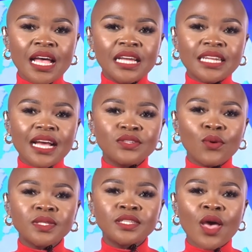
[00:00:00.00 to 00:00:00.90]
Dice
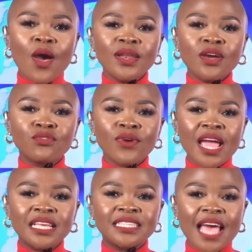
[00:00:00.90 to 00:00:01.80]
Horse's owner
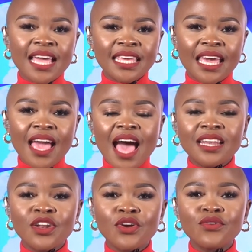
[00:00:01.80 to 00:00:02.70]
Craig Zaki had
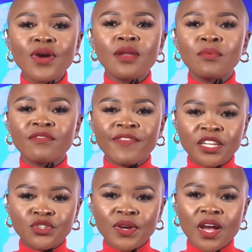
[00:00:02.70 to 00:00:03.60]
an incredible
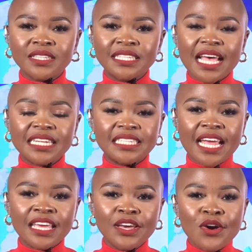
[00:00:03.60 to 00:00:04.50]
victory on
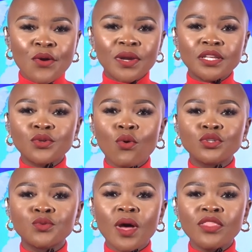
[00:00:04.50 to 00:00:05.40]
Saturday when his
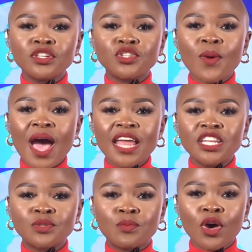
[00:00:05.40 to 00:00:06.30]
horse won the
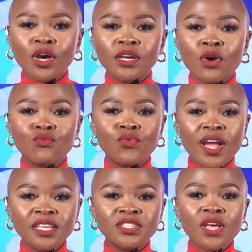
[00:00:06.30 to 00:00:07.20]
Johannesburg
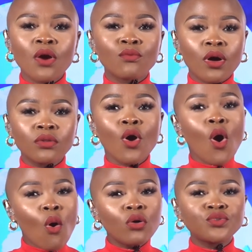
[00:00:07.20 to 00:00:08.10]
race,
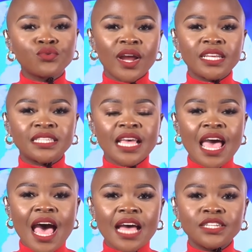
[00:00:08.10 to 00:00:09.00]
horse race,
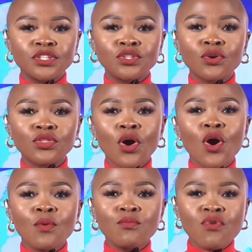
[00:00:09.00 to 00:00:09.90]
and took the
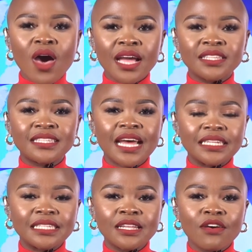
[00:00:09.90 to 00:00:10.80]
home prize
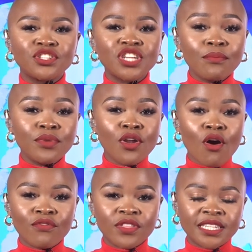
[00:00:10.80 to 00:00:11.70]
title of Champion
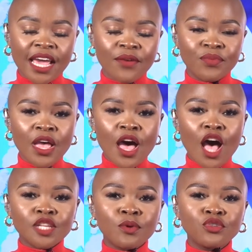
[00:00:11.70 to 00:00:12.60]
of the Day.
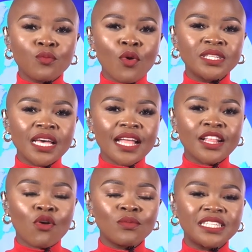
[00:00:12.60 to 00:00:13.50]
Our sports reporter
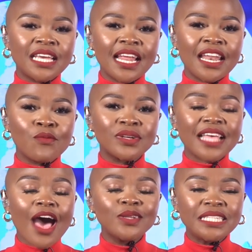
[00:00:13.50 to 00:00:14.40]
Katlego Masielele was
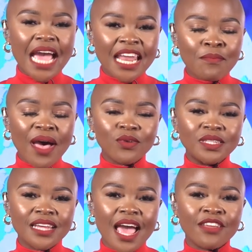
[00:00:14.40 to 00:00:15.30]
out and
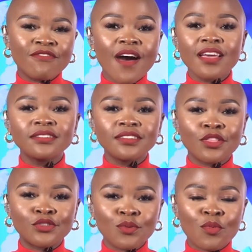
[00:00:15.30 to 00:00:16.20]
about and he filed
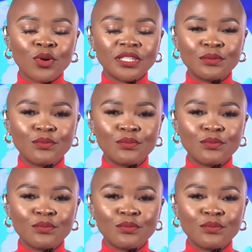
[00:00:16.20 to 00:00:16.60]
this report.